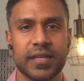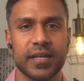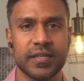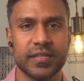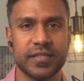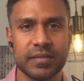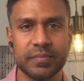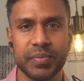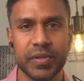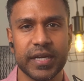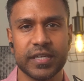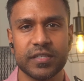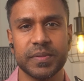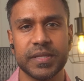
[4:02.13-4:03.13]
a simple
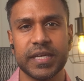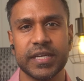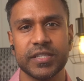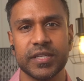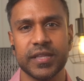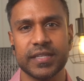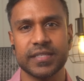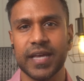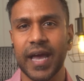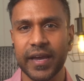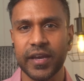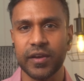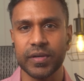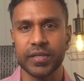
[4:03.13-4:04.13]
explanation that's
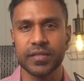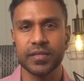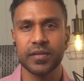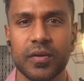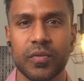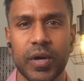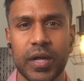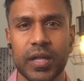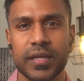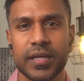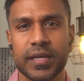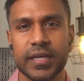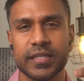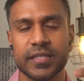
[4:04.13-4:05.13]
accurate? Well,
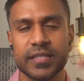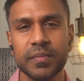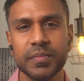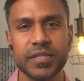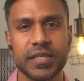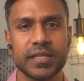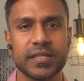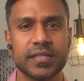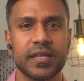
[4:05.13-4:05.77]
in some sense,